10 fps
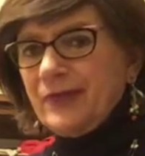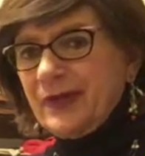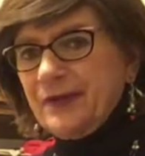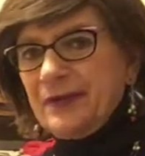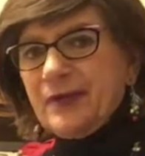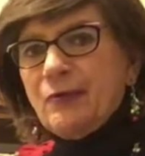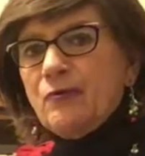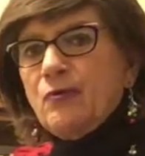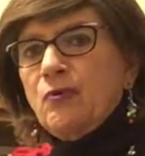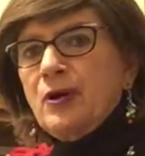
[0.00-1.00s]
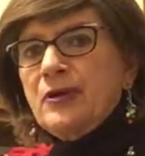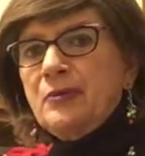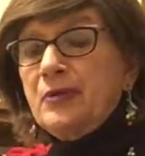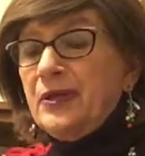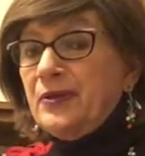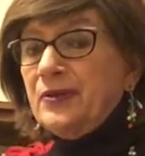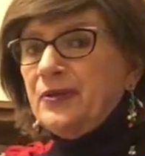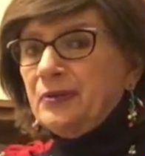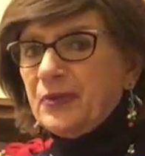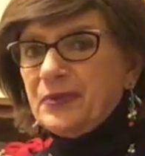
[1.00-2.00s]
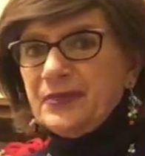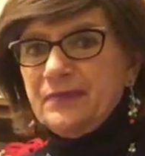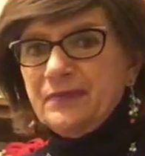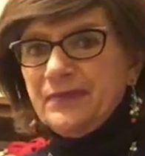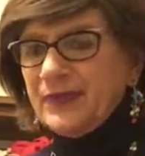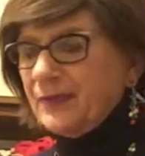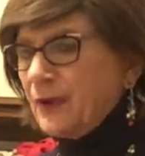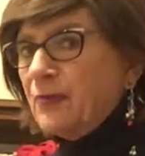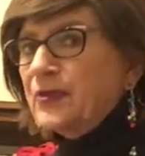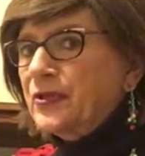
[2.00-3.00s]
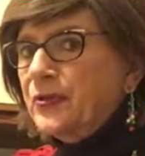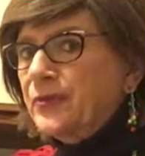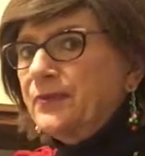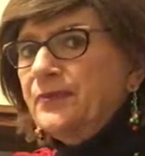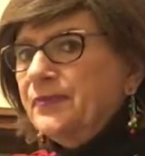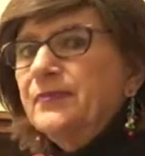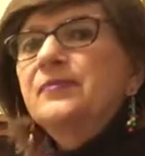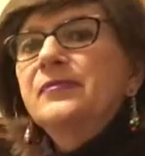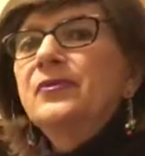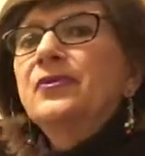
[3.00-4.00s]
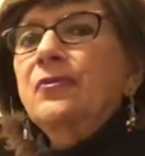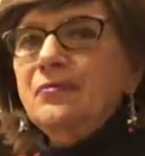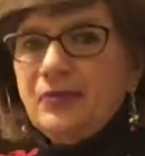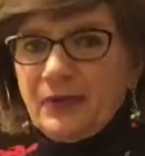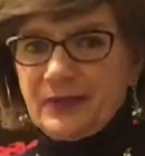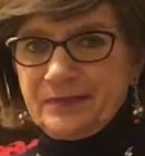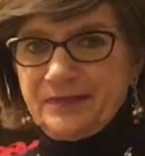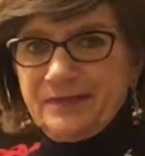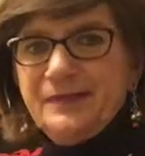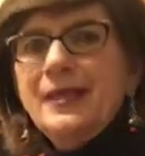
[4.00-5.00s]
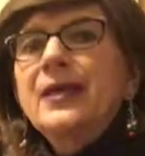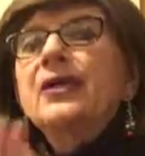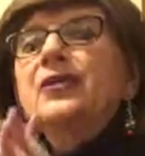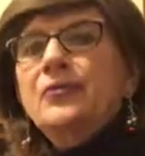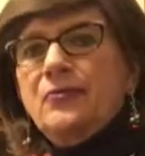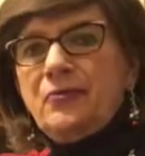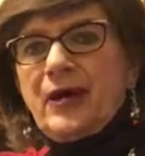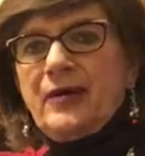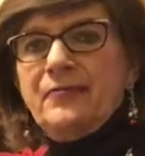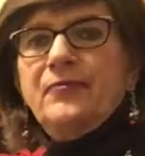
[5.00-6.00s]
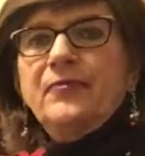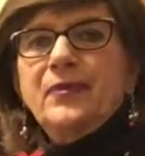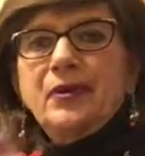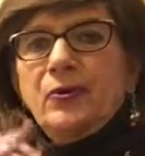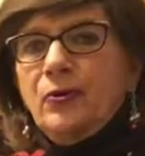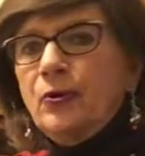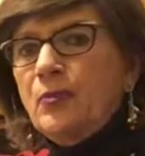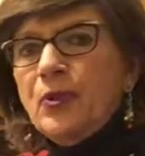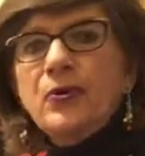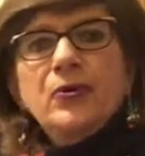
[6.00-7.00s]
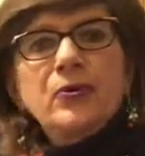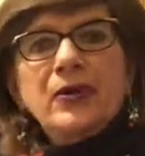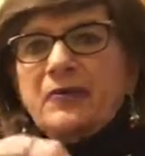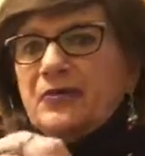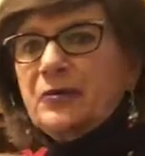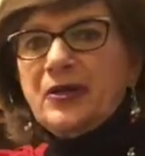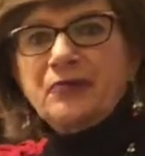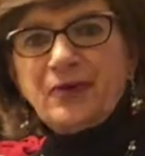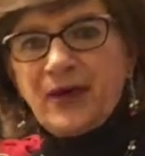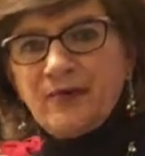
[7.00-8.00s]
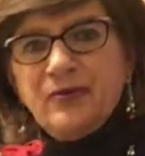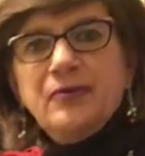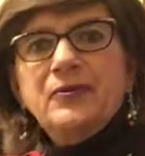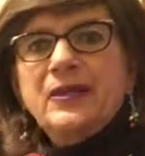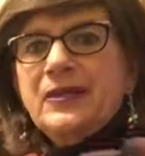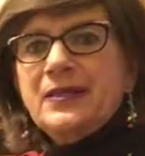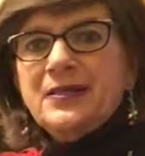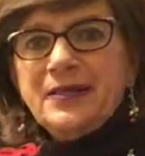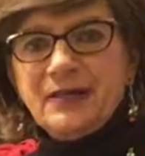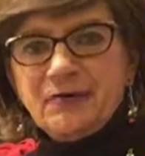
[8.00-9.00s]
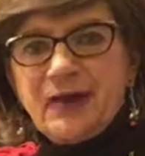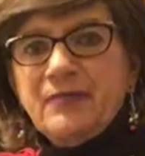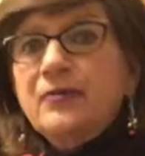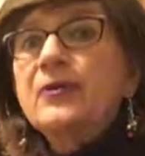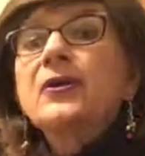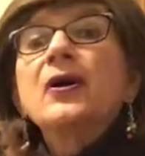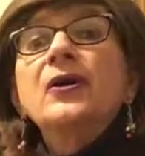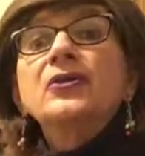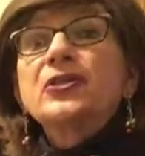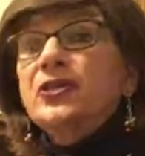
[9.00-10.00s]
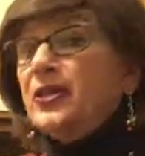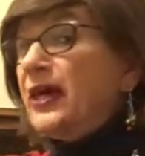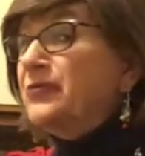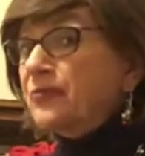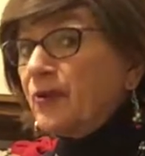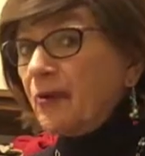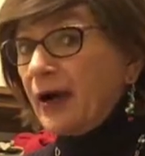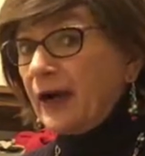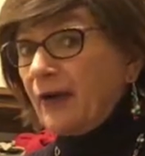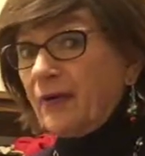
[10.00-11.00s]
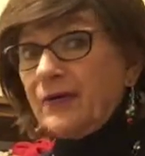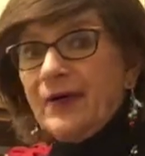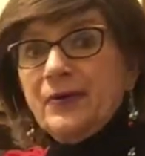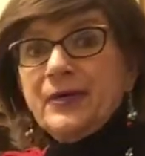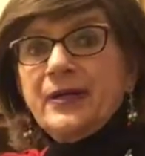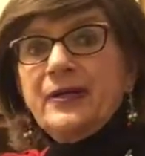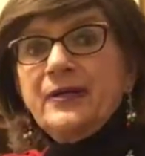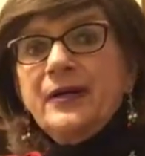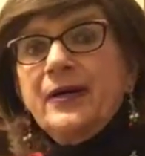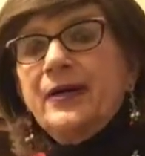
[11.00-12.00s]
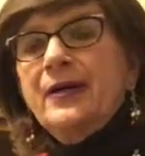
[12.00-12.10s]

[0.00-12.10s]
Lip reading: anything over 1, depending on the person, over 2, don't do it. Don't drive. Uber, have somebody drive you, take a designated driver, stay for a while, okay?